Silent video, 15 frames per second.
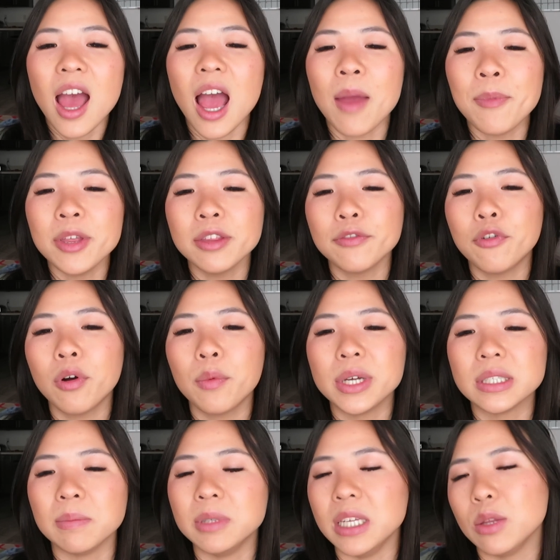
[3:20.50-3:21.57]
I mean, the four
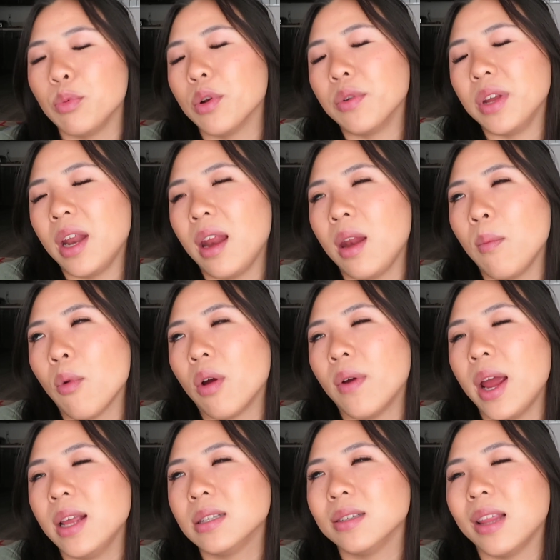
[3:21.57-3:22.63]
wisdom teeth we don't need anymore,
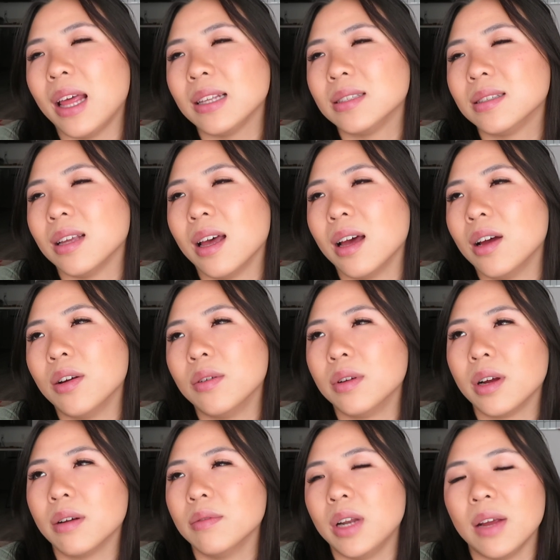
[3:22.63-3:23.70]
right? So that's
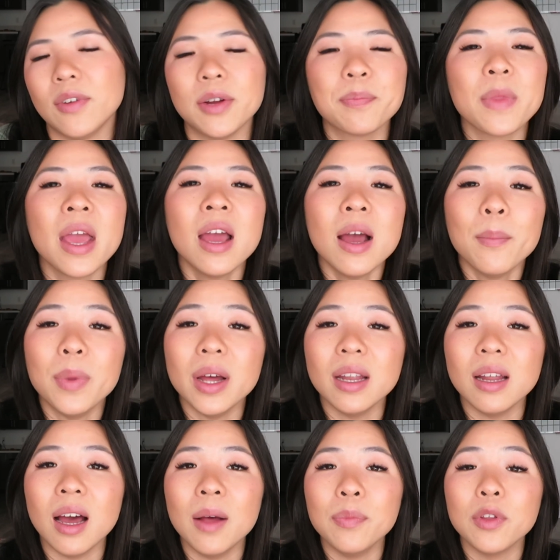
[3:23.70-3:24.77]
uh, whatever.
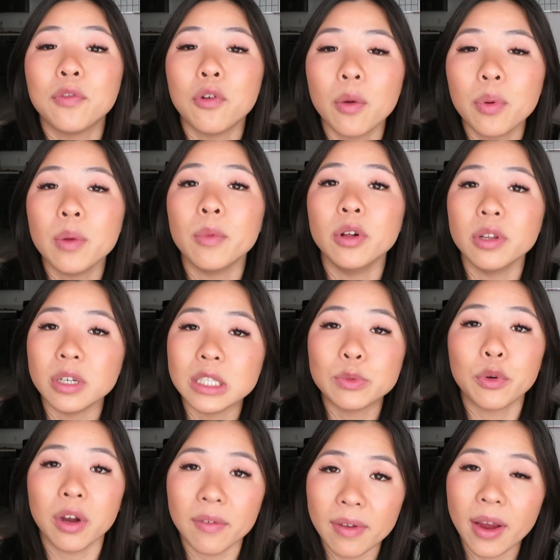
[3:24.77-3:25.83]
But um, the four premolars
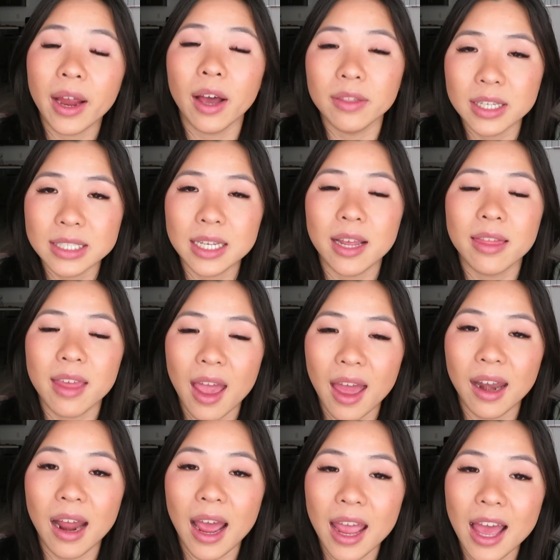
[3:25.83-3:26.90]
were very healthy teeth
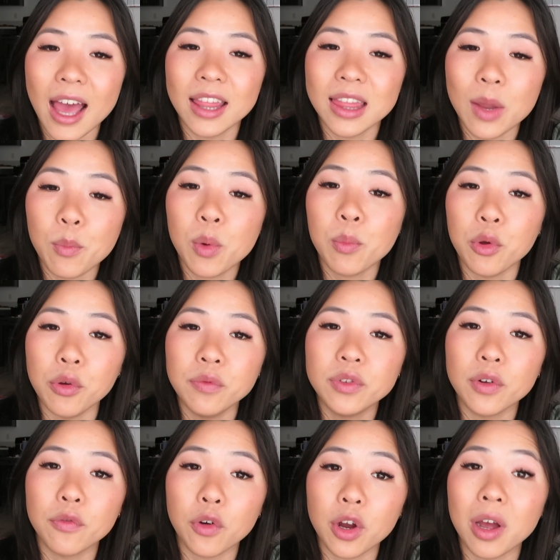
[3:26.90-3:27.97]
and I had them
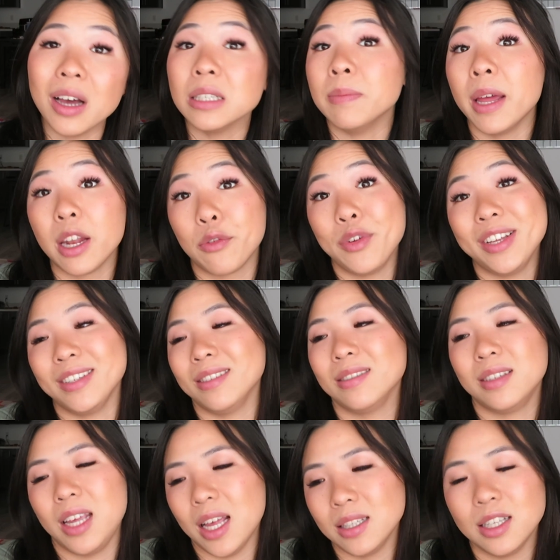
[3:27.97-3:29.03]
removed for cosmetic reasons.
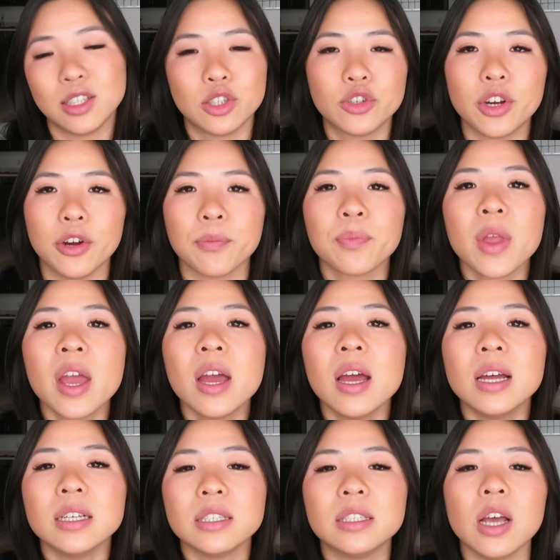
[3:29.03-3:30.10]
Yes, it's true.
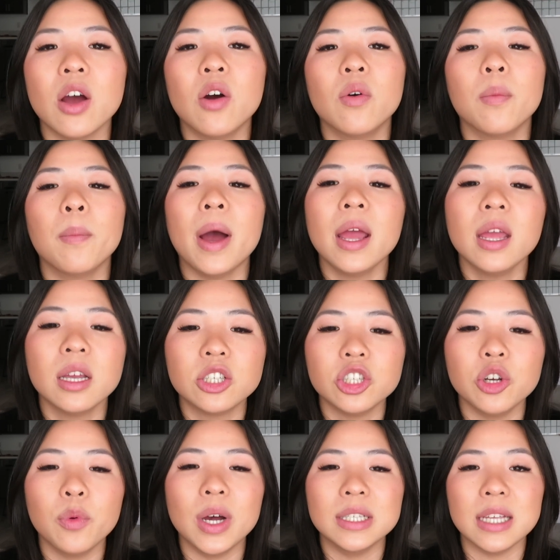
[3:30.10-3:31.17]
So my
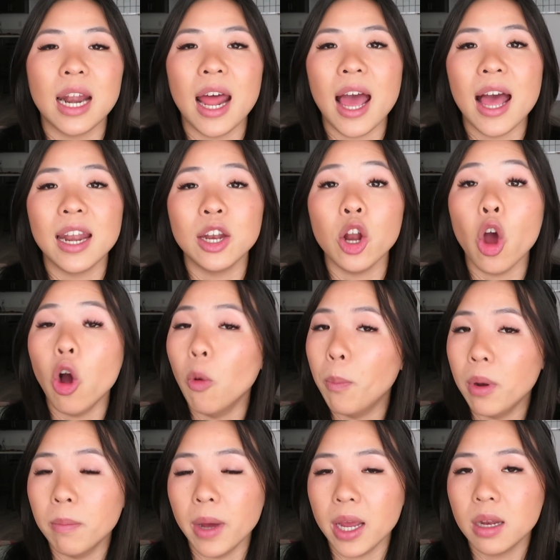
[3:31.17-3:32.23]
issue was that I had an
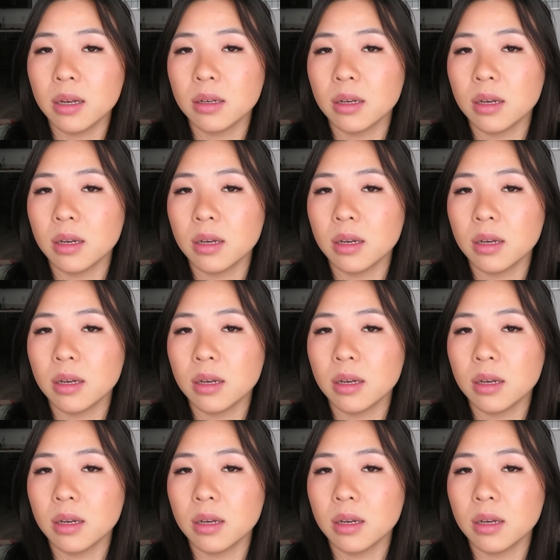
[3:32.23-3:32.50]
open bite,